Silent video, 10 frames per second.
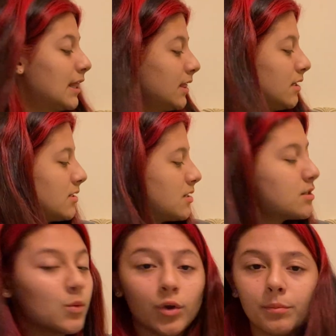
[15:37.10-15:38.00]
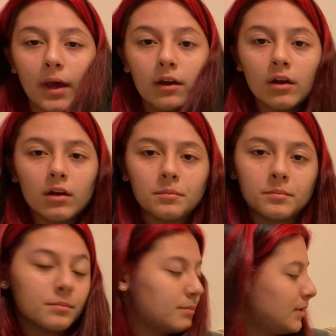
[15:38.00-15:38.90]
This is the woodpecker,
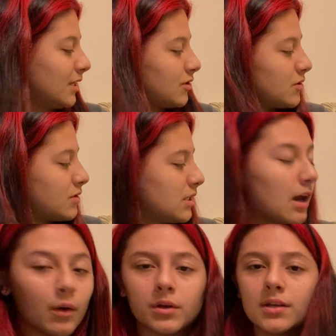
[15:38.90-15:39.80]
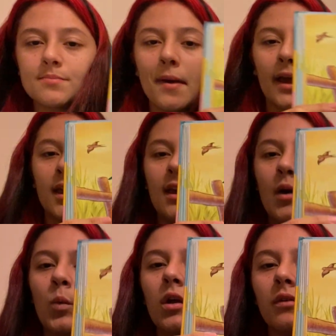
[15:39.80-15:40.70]
because you see how he's pecking at
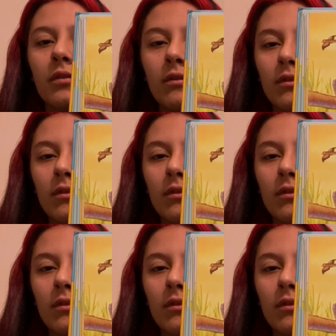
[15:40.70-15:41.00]
wood.